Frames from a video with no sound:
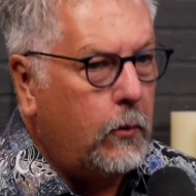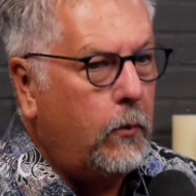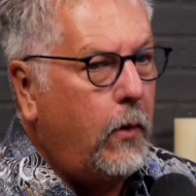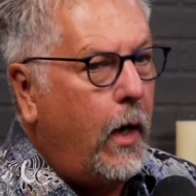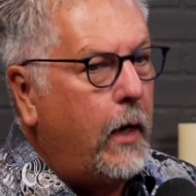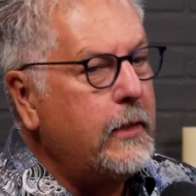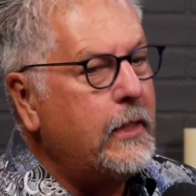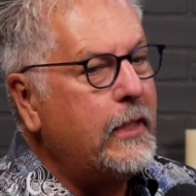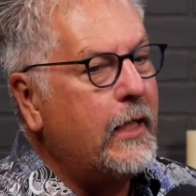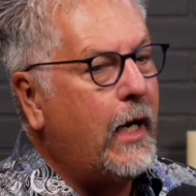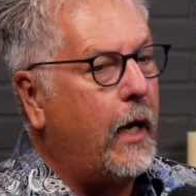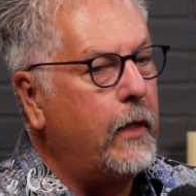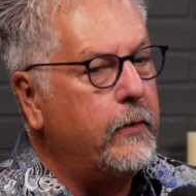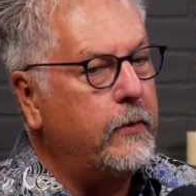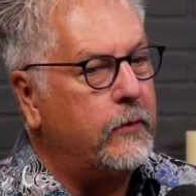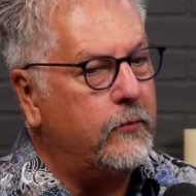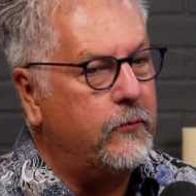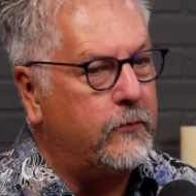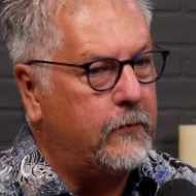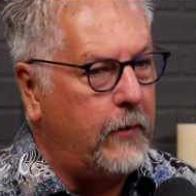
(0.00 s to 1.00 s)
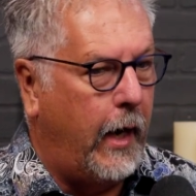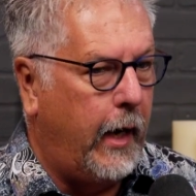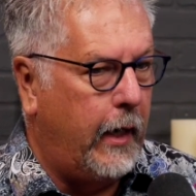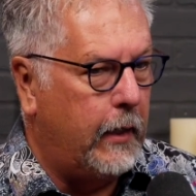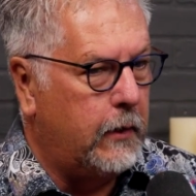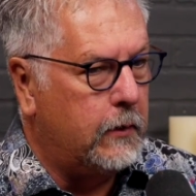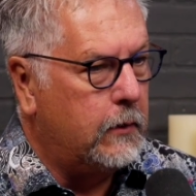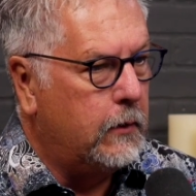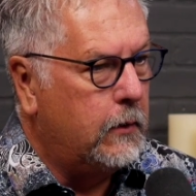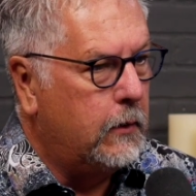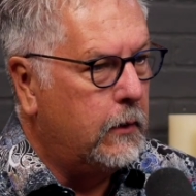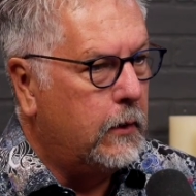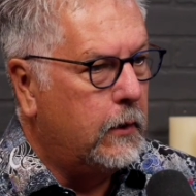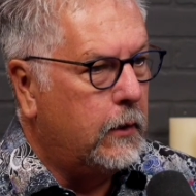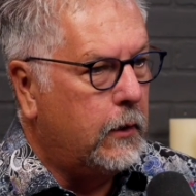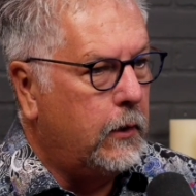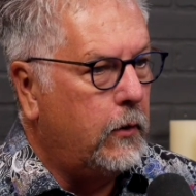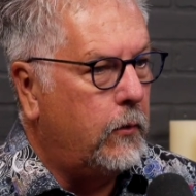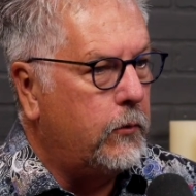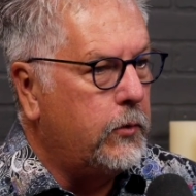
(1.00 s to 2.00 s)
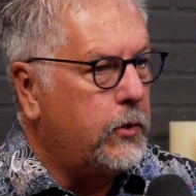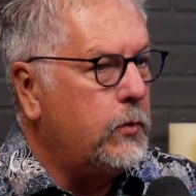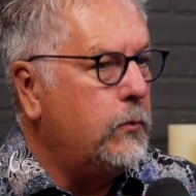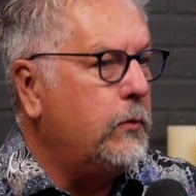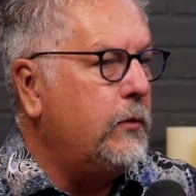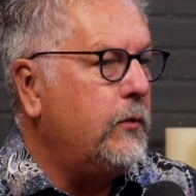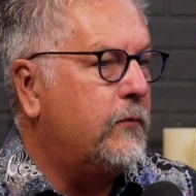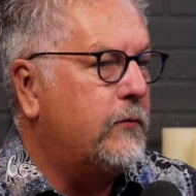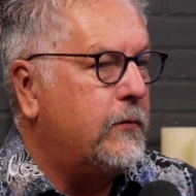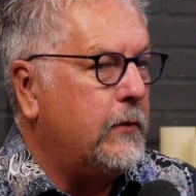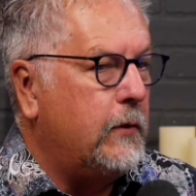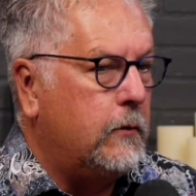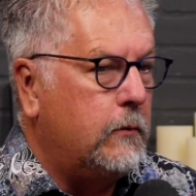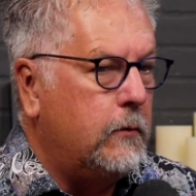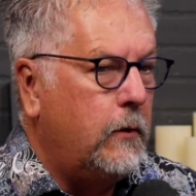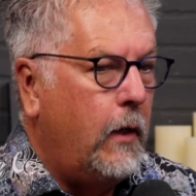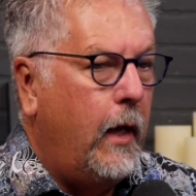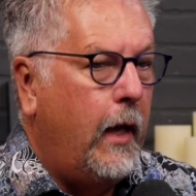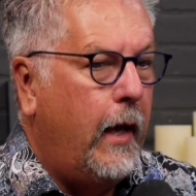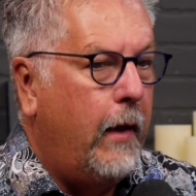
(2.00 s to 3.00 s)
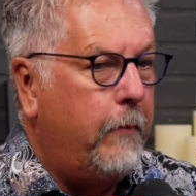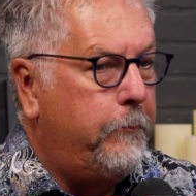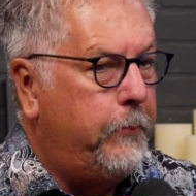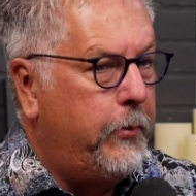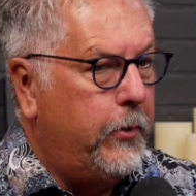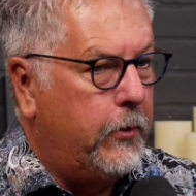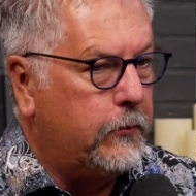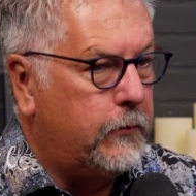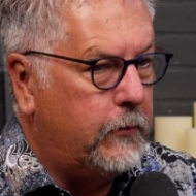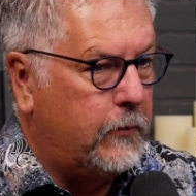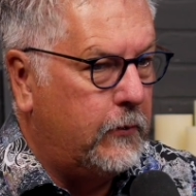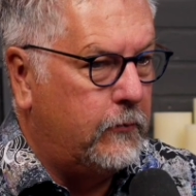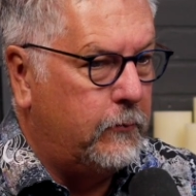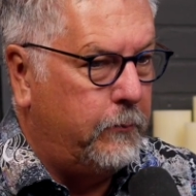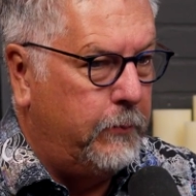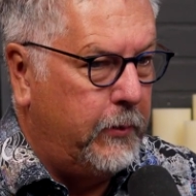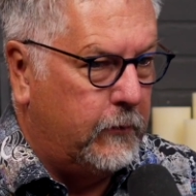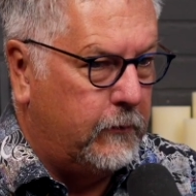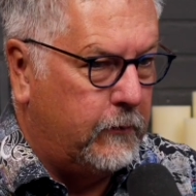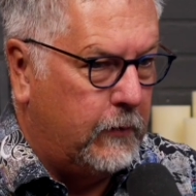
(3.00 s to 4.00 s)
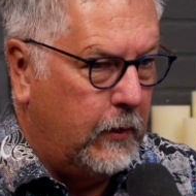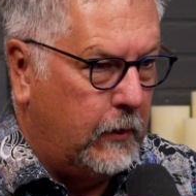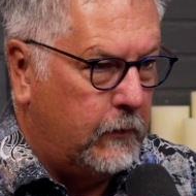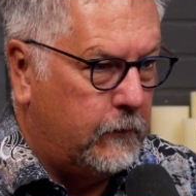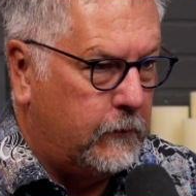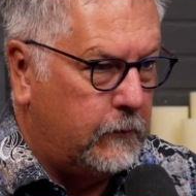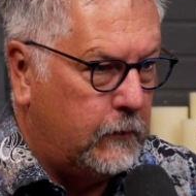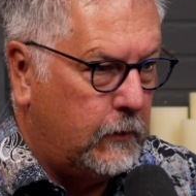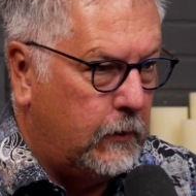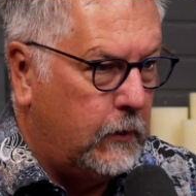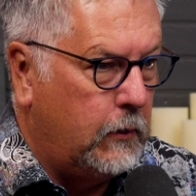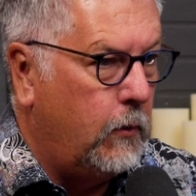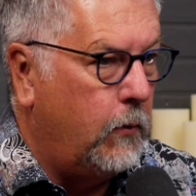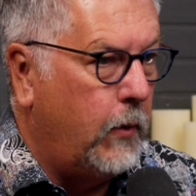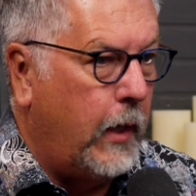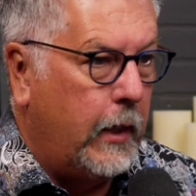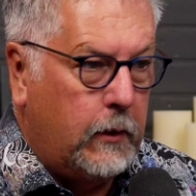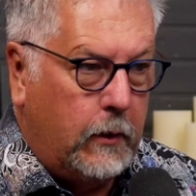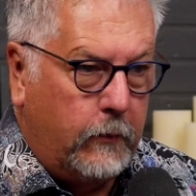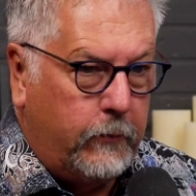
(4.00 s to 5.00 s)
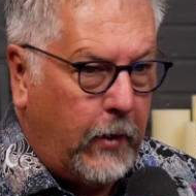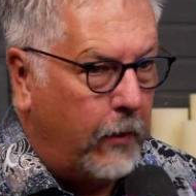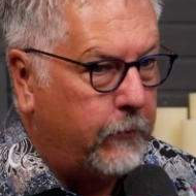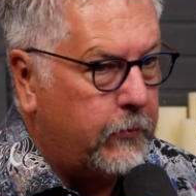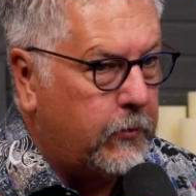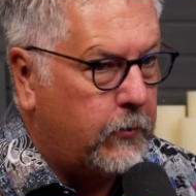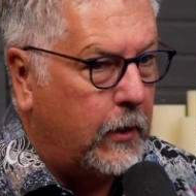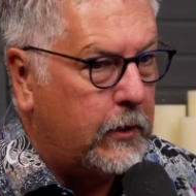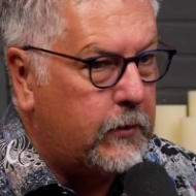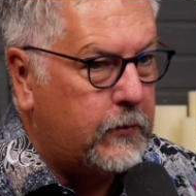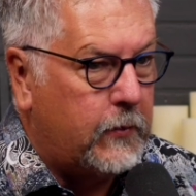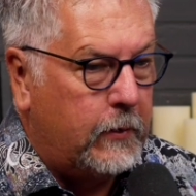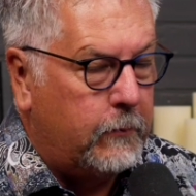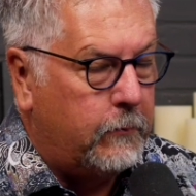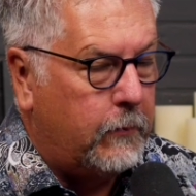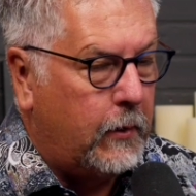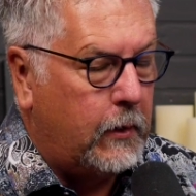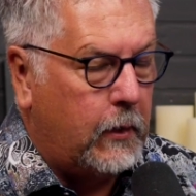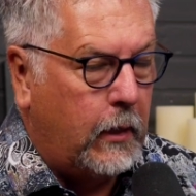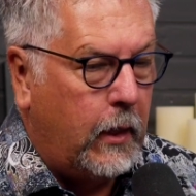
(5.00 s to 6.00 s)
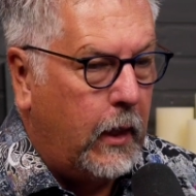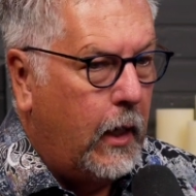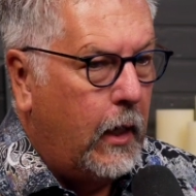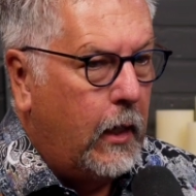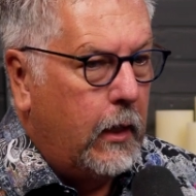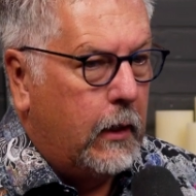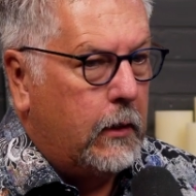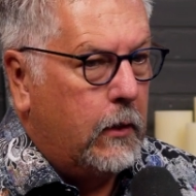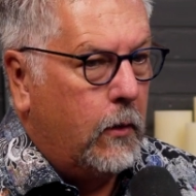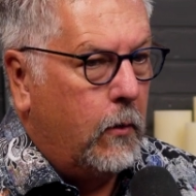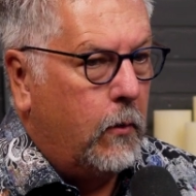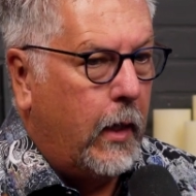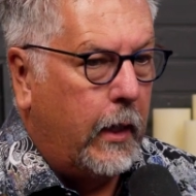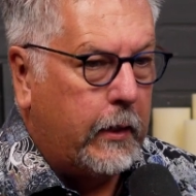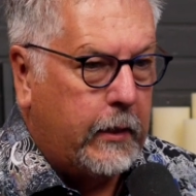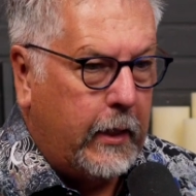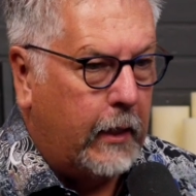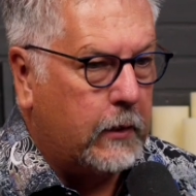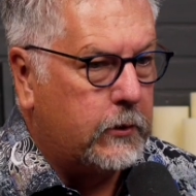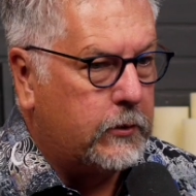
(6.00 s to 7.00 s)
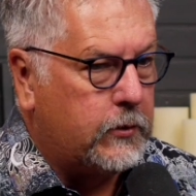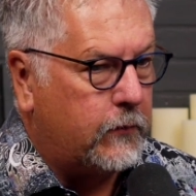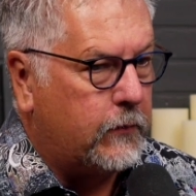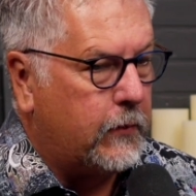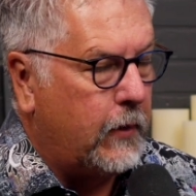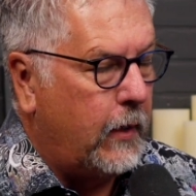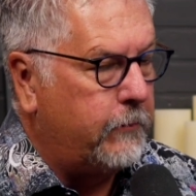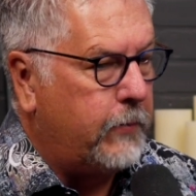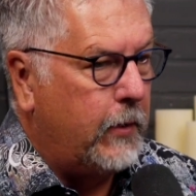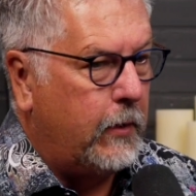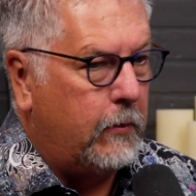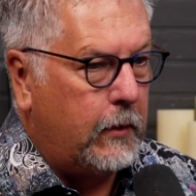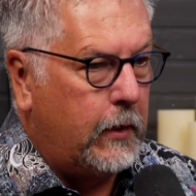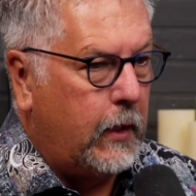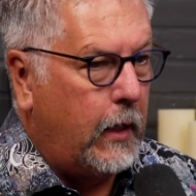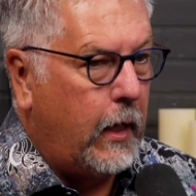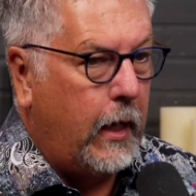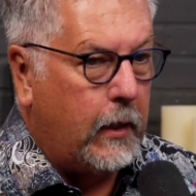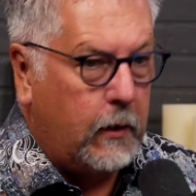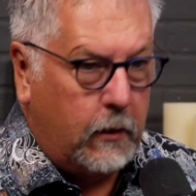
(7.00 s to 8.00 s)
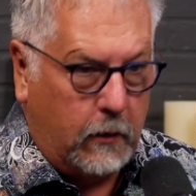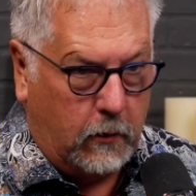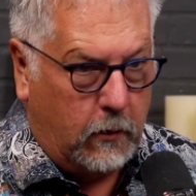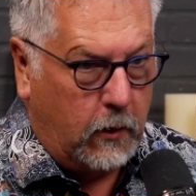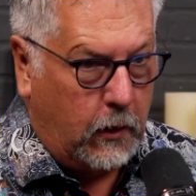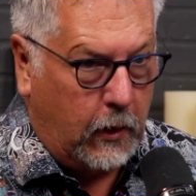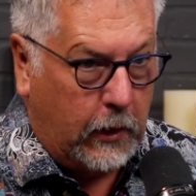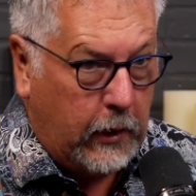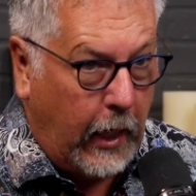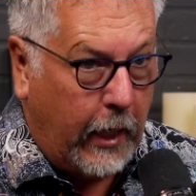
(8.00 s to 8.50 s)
you're on the other side. You and Sil have built this business, and you have a great team. And, again, just love hearing, and